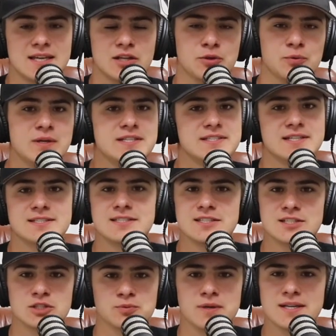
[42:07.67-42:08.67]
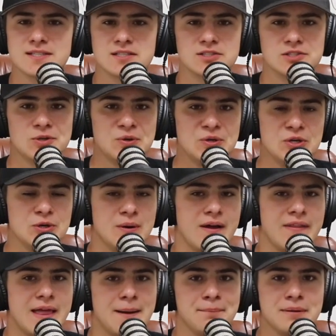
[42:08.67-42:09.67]
And a 360 just races so good
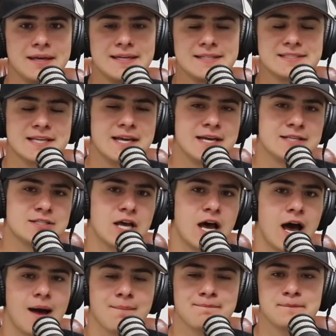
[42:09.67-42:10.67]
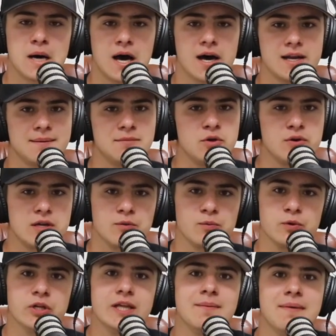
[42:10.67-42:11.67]
around that place. Top, bottom, you can
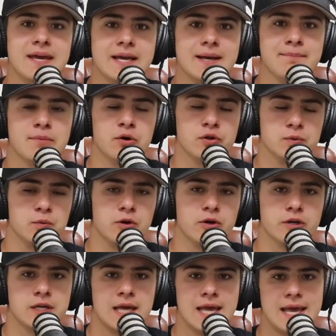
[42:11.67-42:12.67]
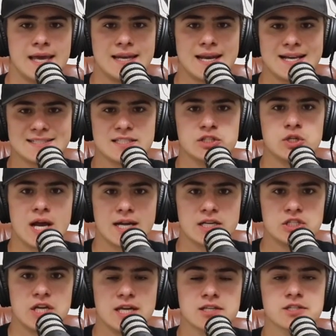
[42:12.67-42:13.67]
really make them both work. And as the track
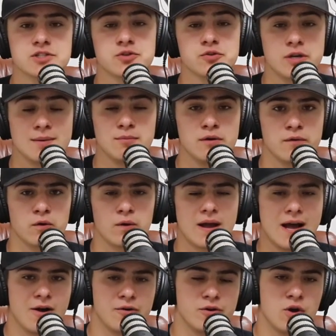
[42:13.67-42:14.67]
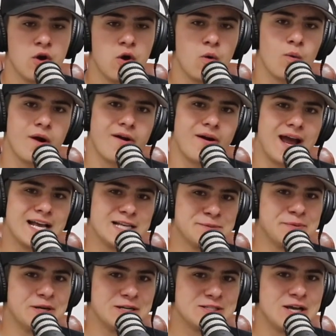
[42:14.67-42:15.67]
changes, you can move around, where, as
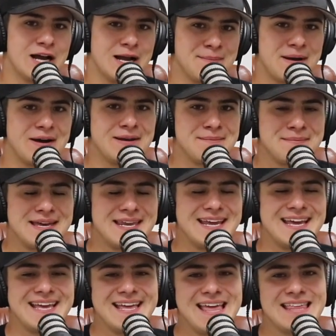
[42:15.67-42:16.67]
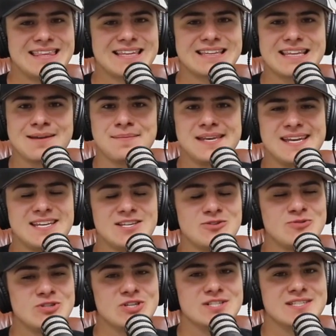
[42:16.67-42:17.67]
we're going to talk about in a minute, the limited,
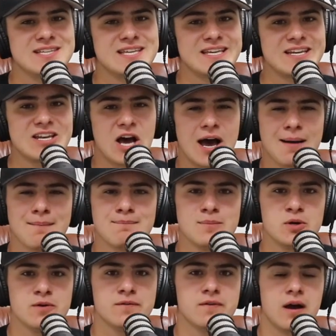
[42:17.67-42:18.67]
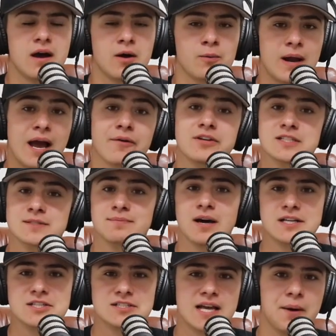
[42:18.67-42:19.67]
you just cannot move around as
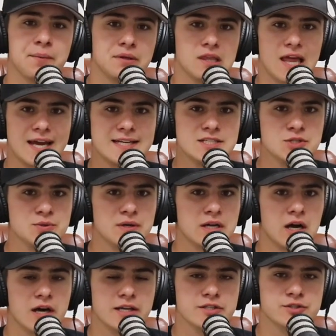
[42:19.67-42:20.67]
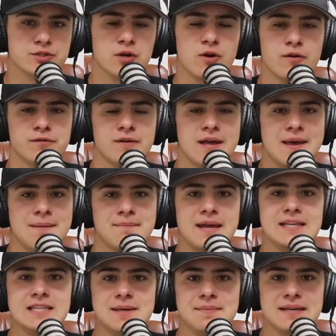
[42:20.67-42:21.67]
much as I would like to at Cottage Grove,
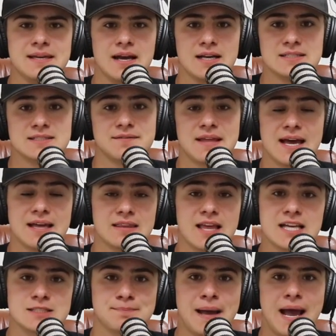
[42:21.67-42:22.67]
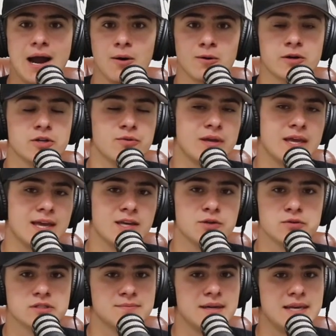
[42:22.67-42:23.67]
mainly because of that less power. You can't
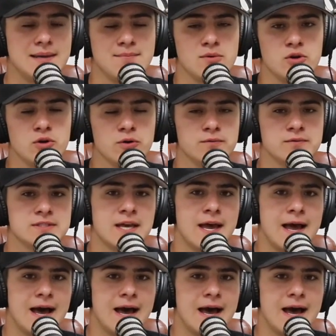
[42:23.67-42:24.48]
do as many moves.